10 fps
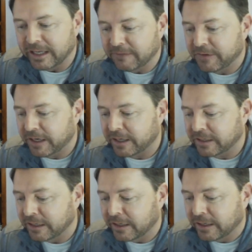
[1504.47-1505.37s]
I'm a
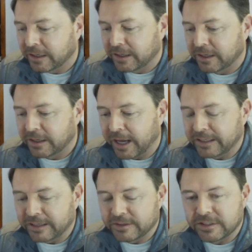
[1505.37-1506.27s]
KDE fan.
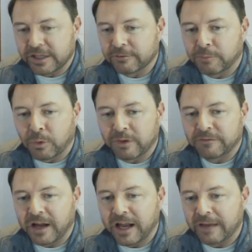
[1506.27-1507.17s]
I'd give it
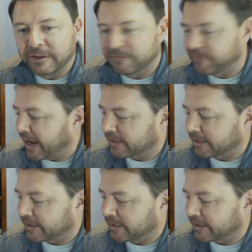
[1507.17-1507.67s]
7.5,